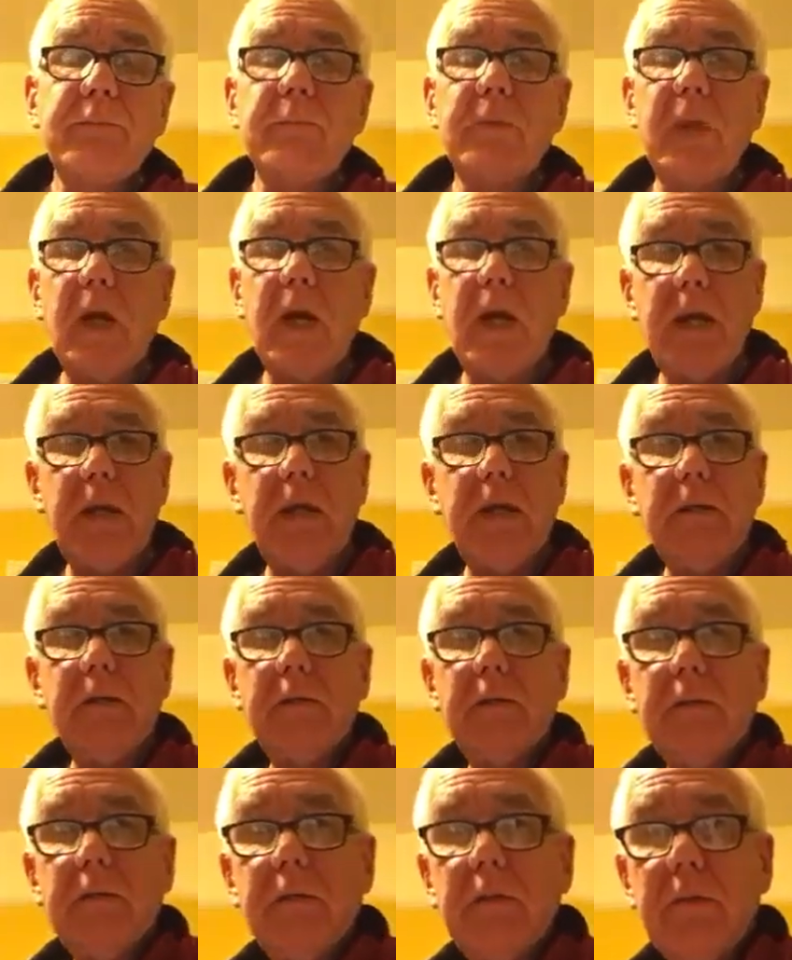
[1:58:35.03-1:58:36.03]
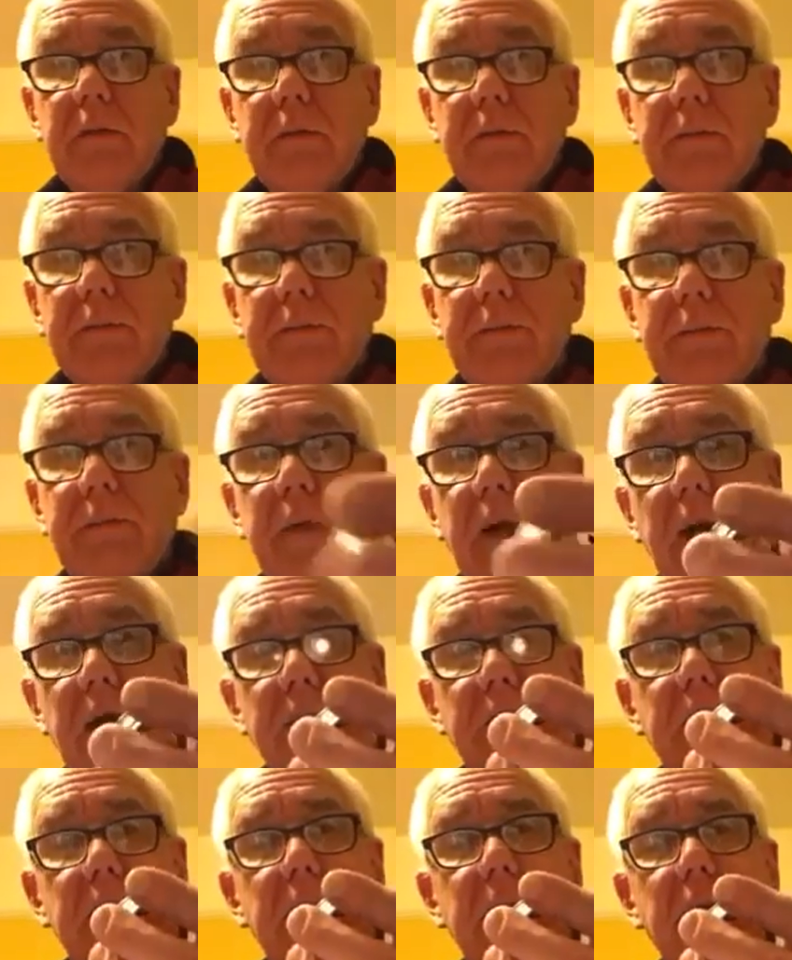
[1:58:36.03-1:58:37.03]
Now then,
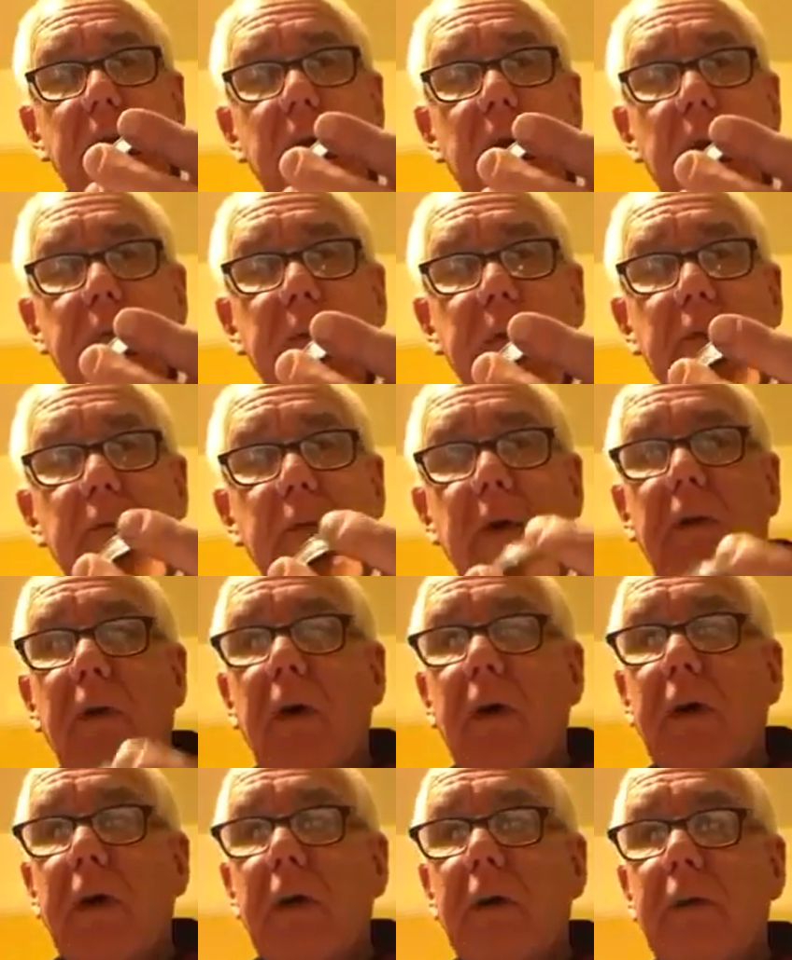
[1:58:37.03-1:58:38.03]
Andy in the cupboard, where are you?